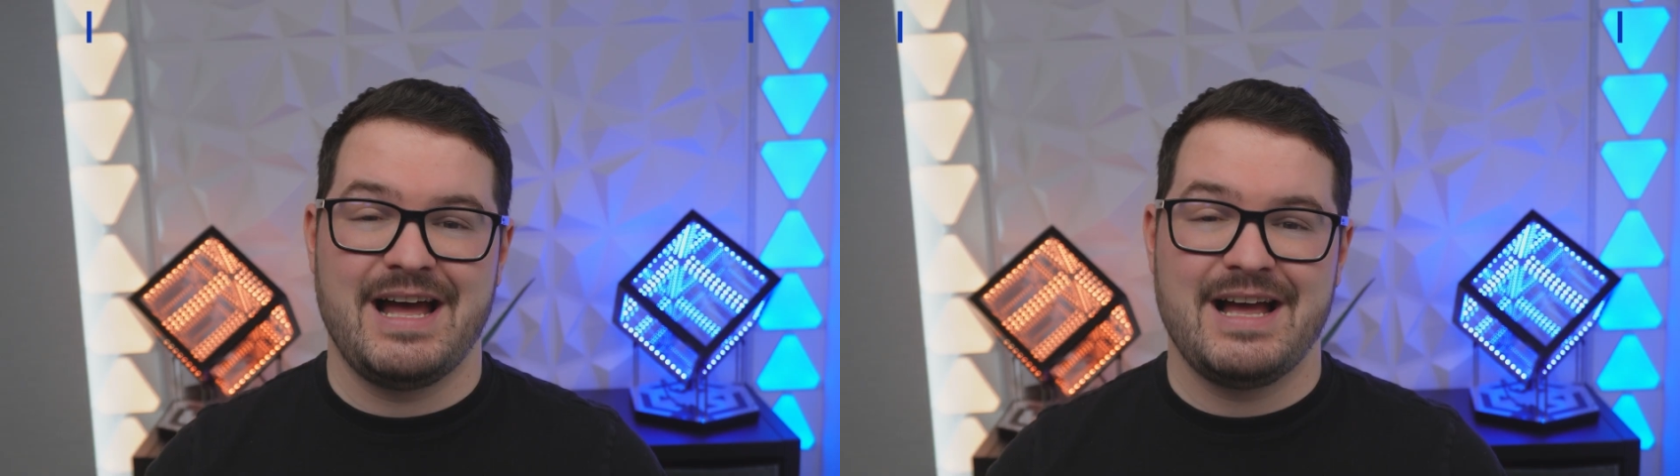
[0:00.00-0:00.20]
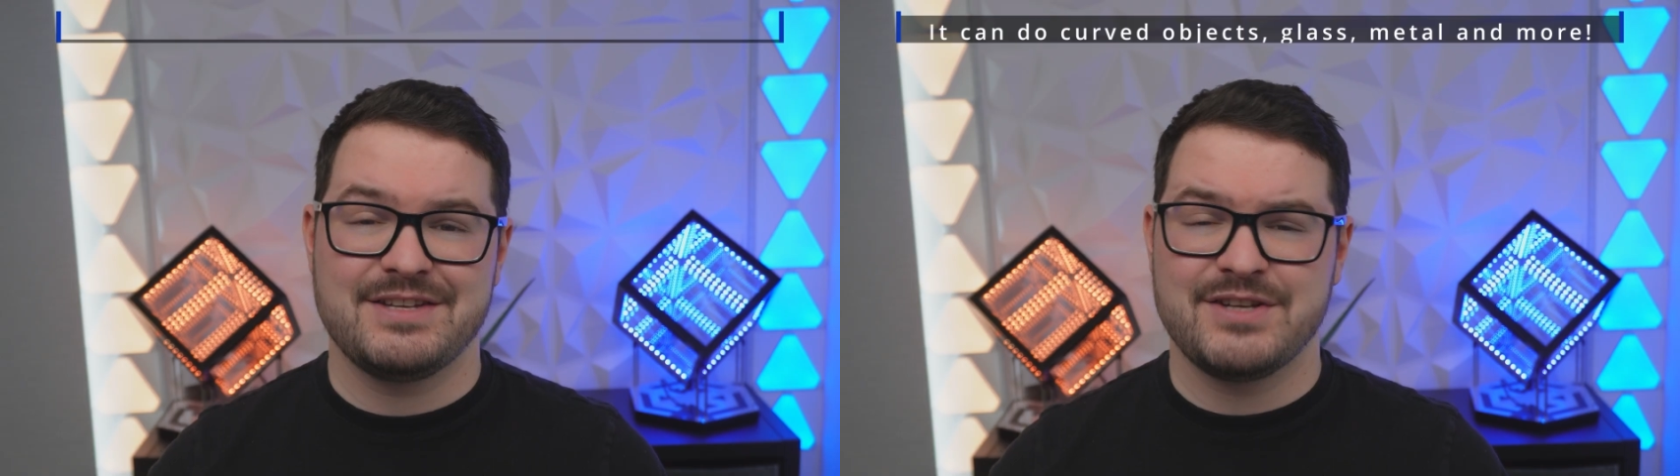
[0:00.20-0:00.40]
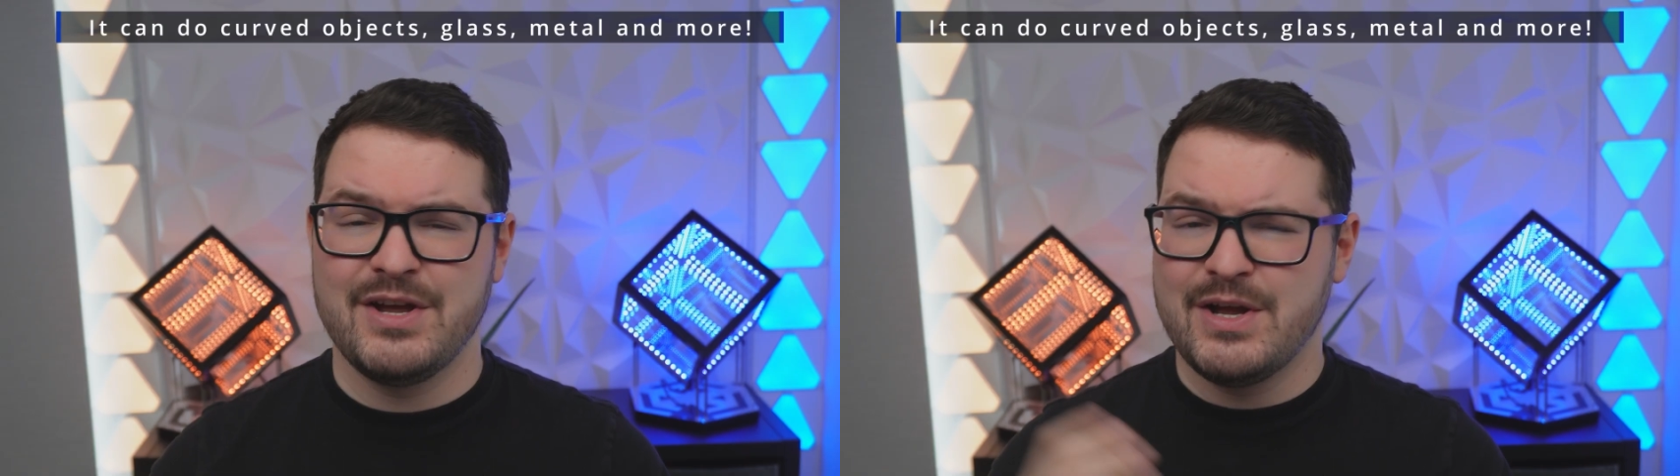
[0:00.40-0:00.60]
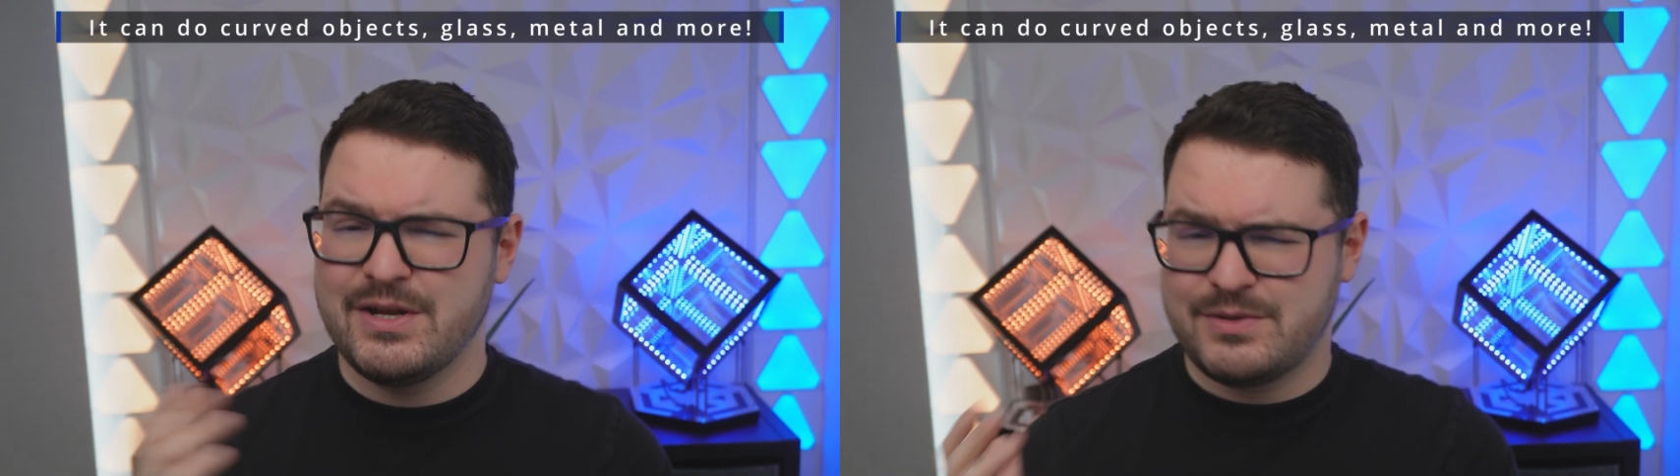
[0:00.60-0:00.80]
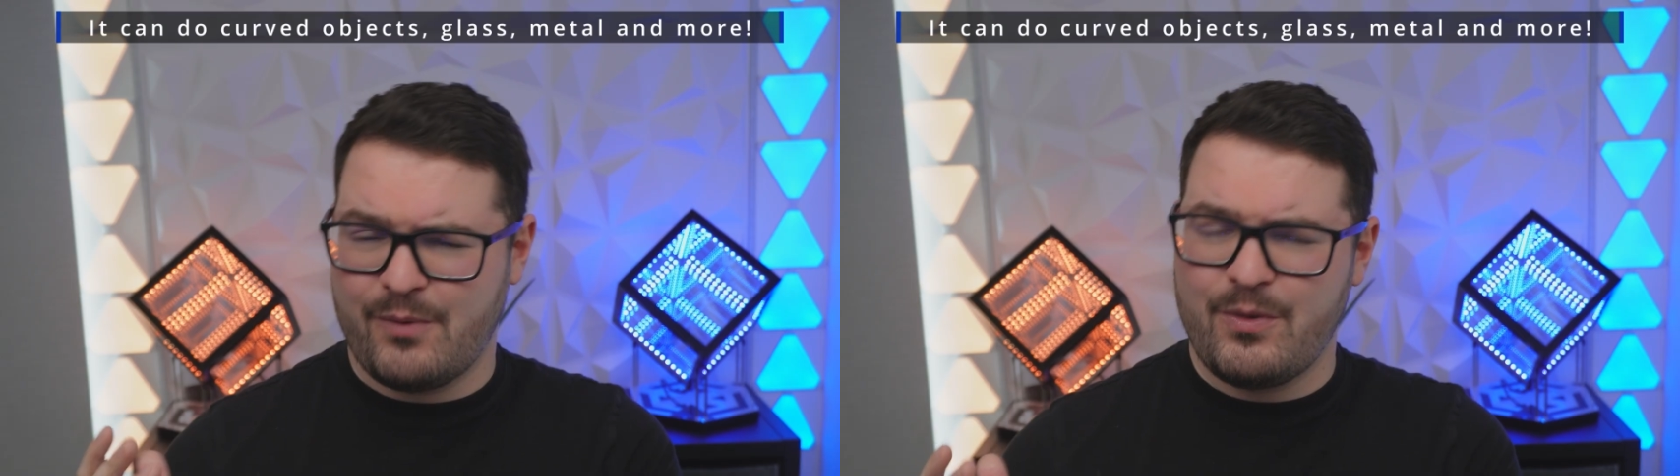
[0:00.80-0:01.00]
has,
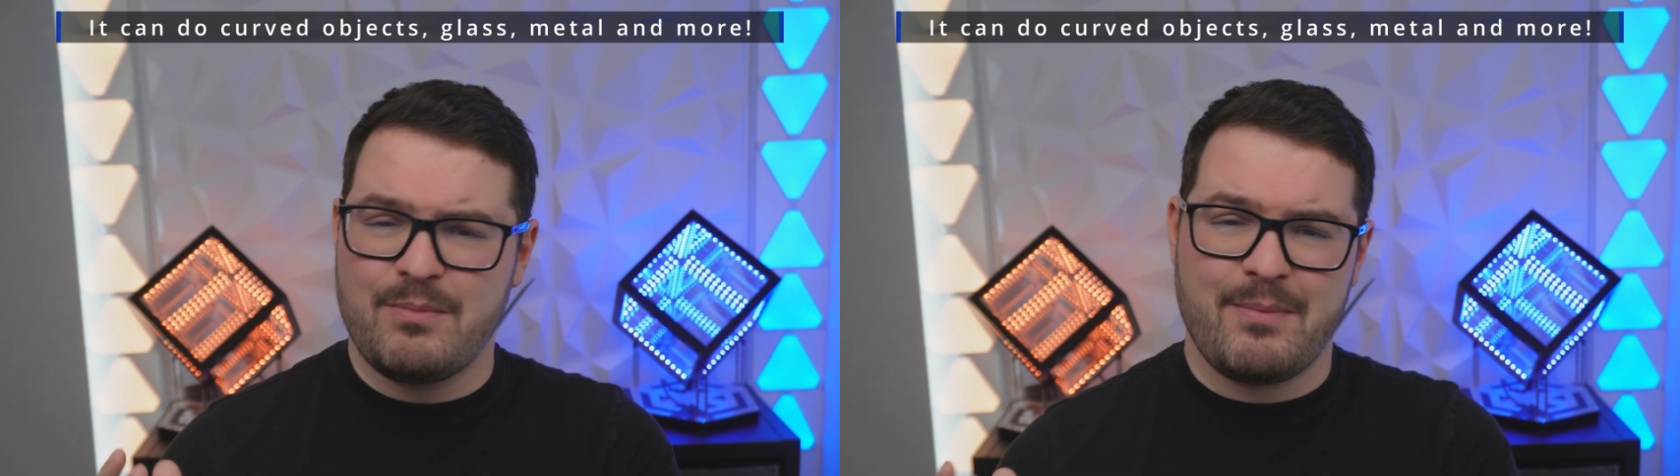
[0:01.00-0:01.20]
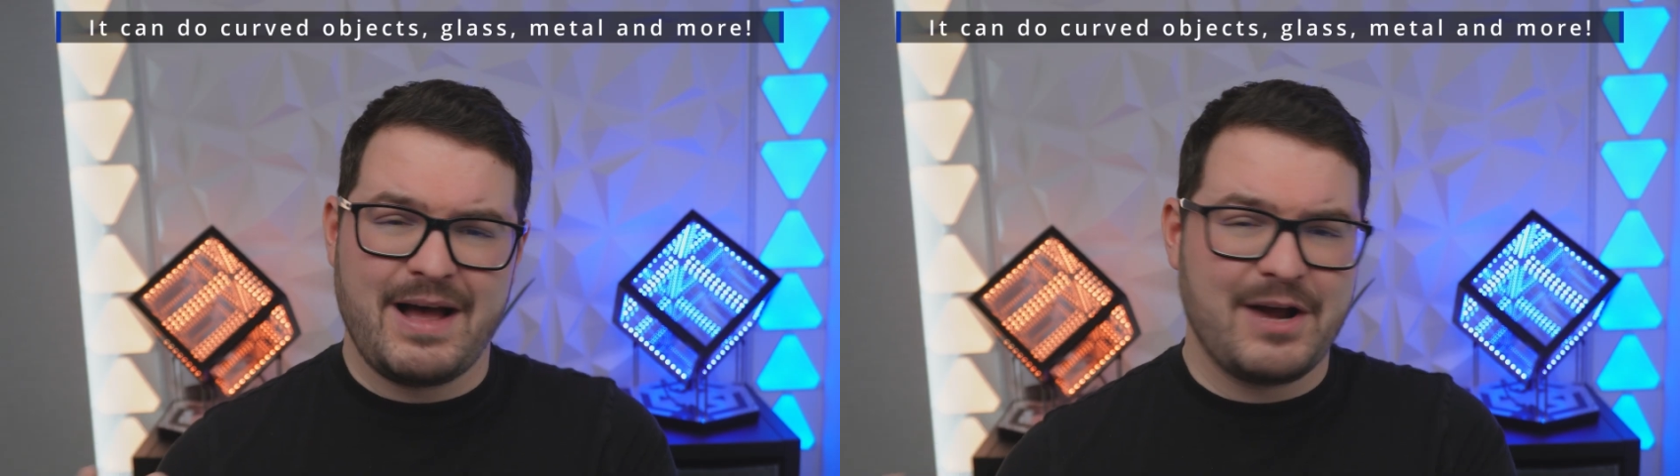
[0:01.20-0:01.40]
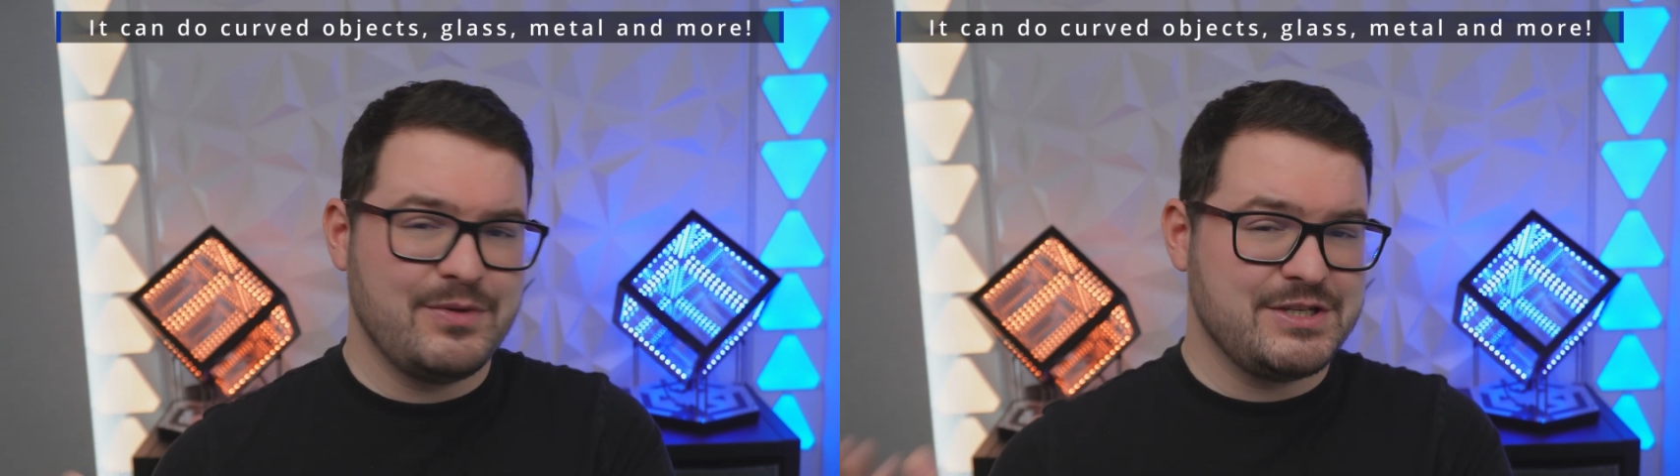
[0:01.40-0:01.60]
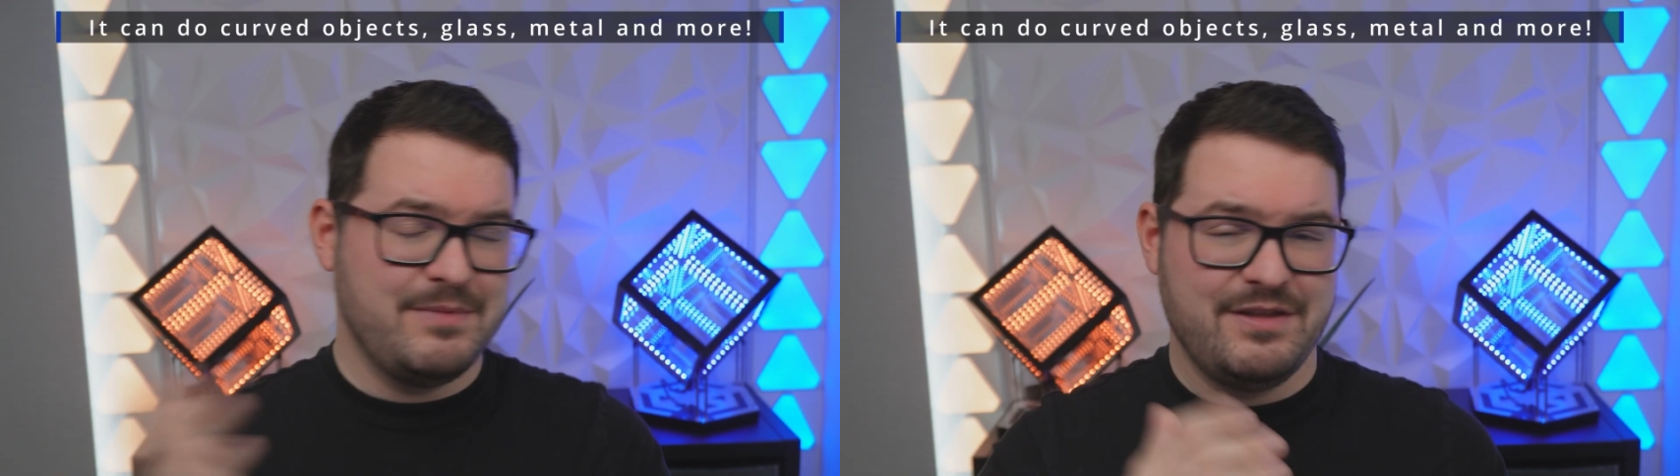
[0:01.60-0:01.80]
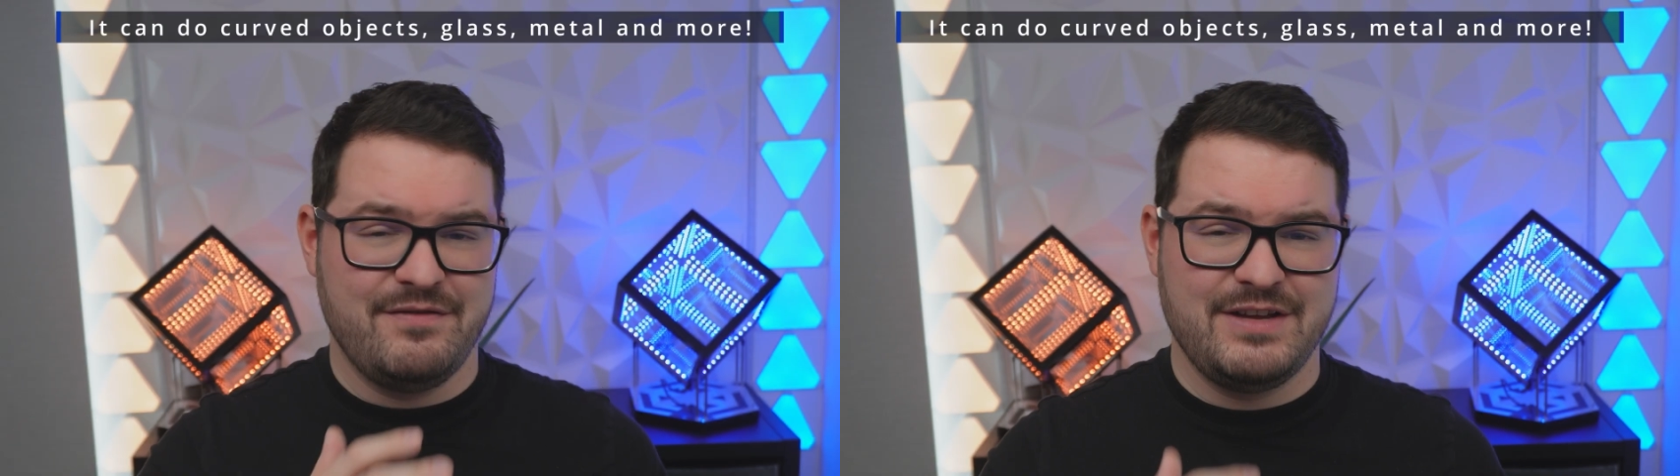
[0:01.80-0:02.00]
so I will be back with some
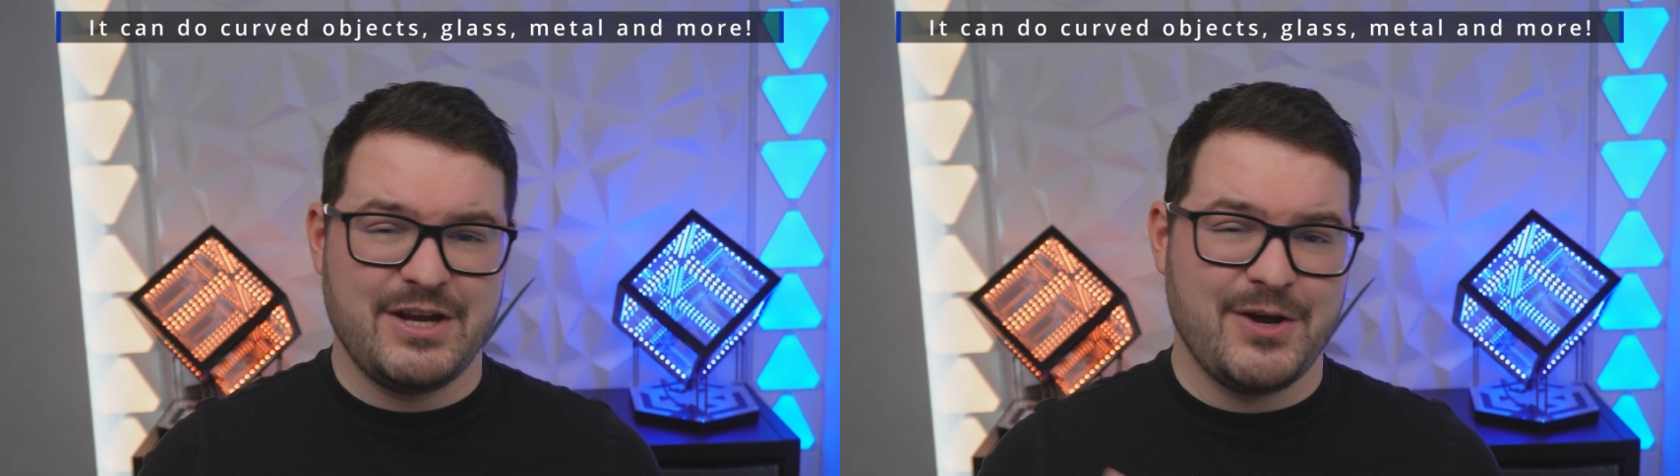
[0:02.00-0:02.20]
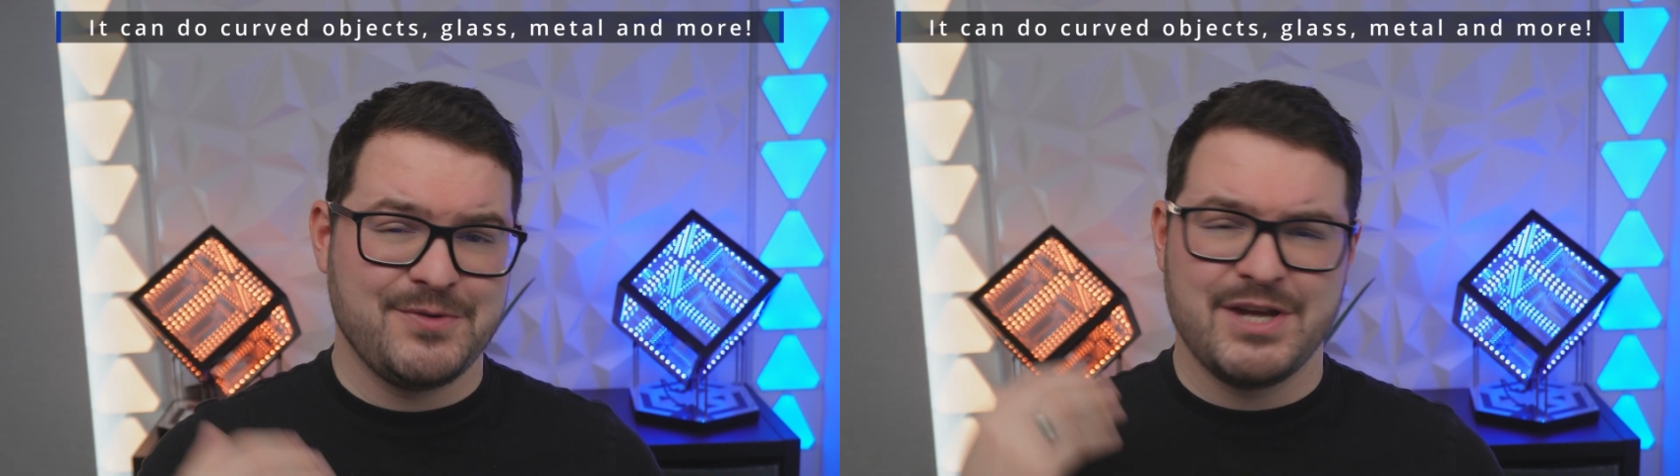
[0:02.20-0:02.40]
other videos,